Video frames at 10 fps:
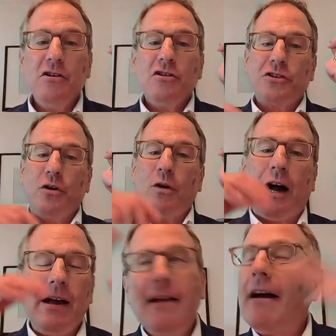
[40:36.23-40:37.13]
So
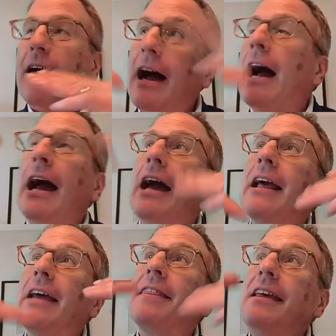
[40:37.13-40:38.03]

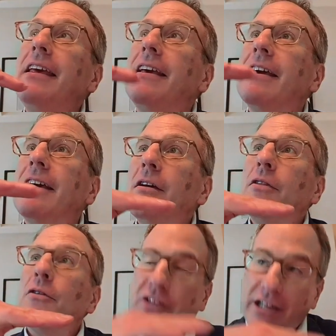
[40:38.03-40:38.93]
I think
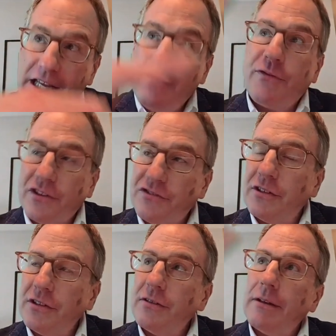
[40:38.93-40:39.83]
there's a need for us
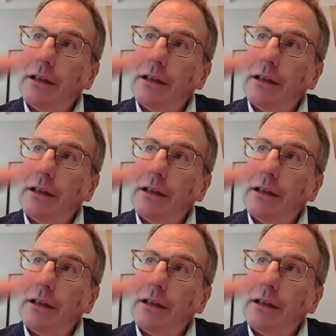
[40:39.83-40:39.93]
to,